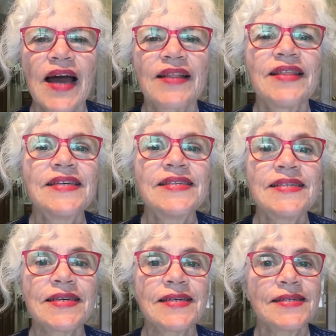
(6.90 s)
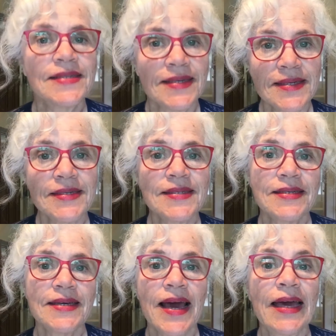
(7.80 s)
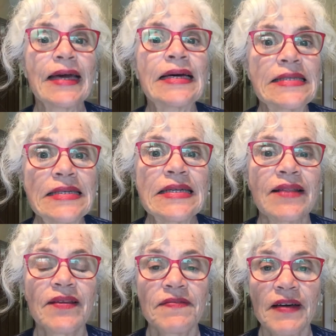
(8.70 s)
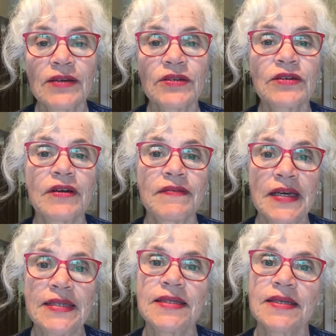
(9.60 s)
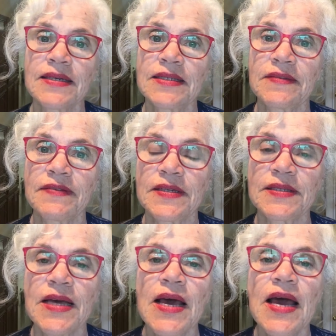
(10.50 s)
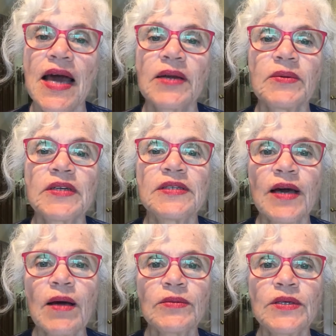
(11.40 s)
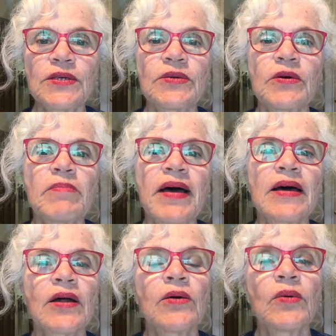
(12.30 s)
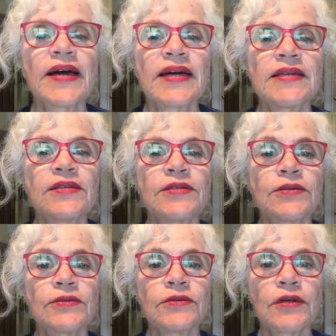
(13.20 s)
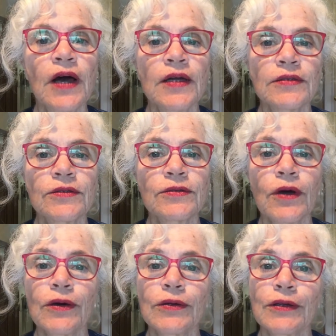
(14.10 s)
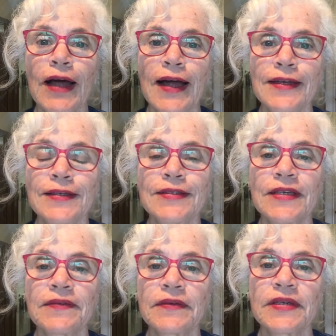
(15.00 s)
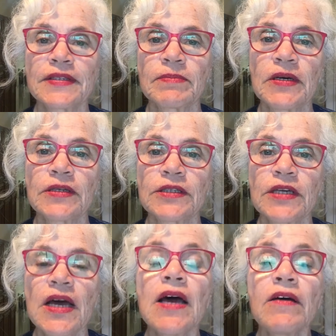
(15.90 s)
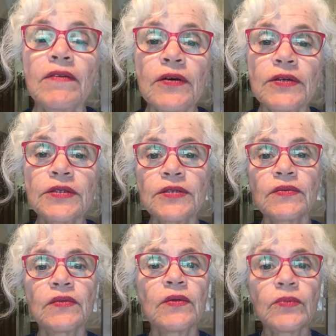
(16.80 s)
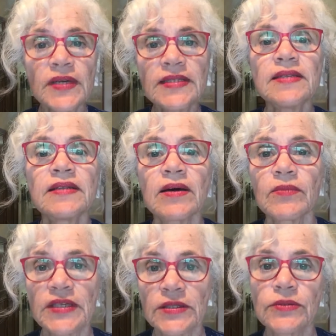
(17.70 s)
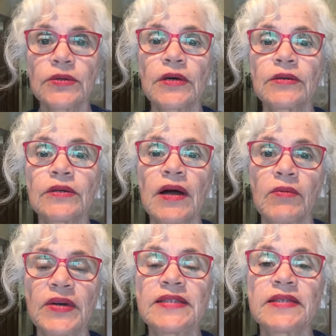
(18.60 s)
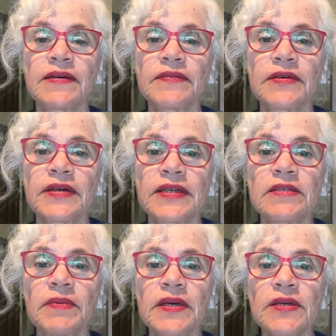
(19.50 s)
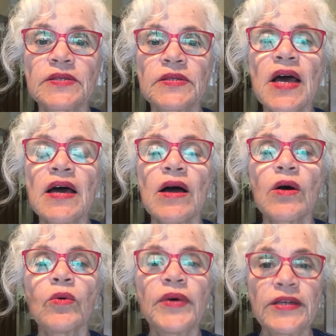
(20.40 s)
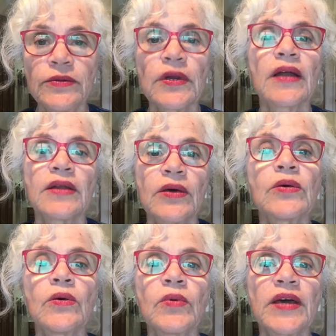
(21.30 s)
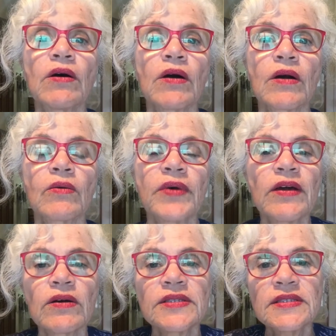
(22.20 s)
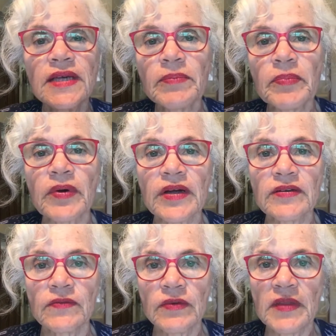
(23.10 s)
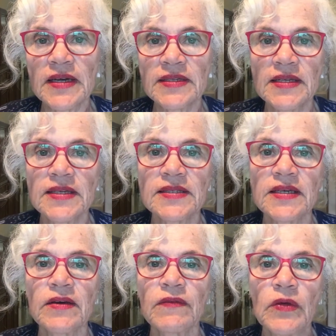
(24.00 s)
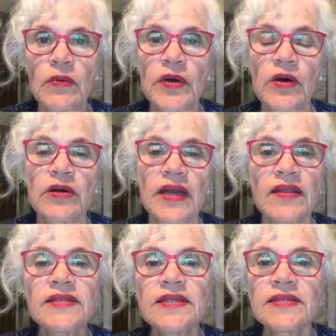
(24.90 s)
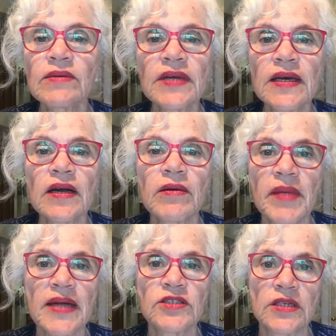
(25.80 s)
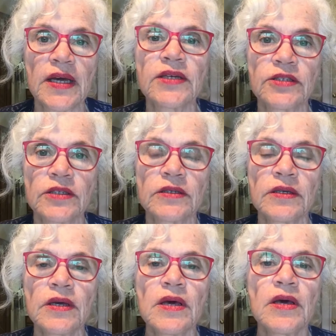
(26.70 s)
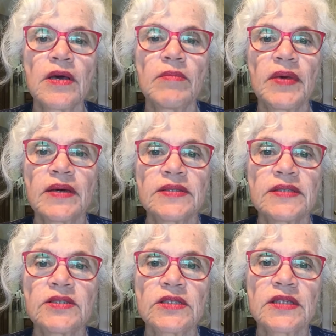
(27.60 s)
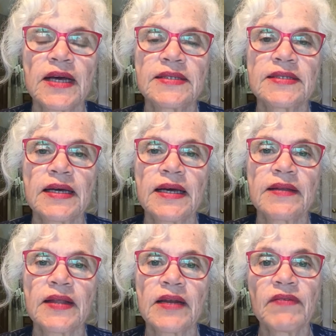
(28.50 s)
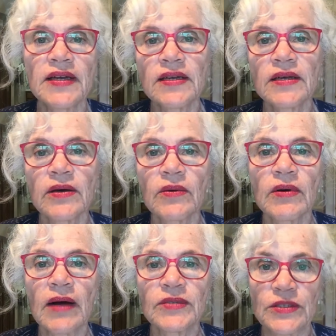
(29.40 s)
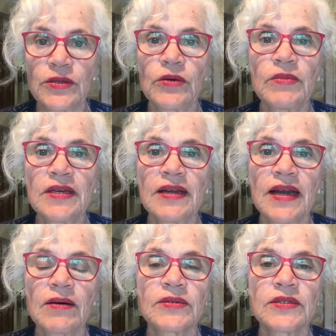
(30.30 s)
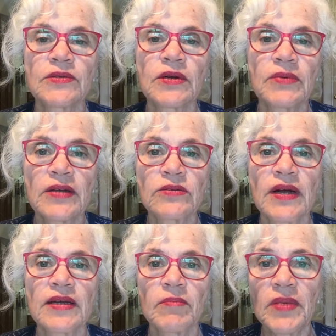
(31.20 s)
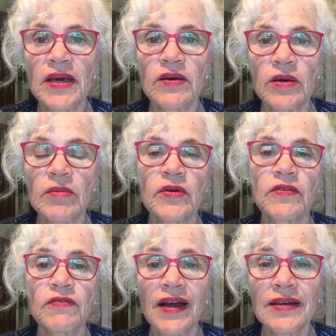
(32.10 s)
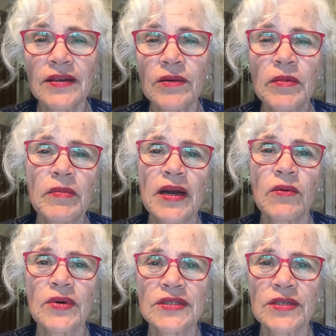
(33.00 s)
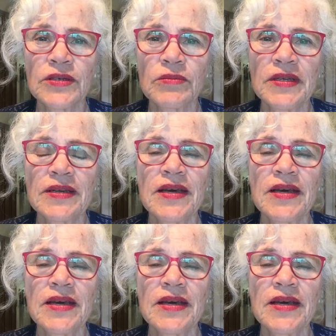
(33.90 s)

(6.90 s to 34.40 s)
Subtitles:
This is EZier, the founder of EZosophy, and I want to talk to you about a way to not struggle and suffer as much. First, the reason that we struggle and we suffer is because we do not know who we are. We are separate from the identity of who we are. Now, this is only in our imagination, because it's just like saying that if I didn't know I was a human and I was going around trying to be a human or find a human, but I was a human,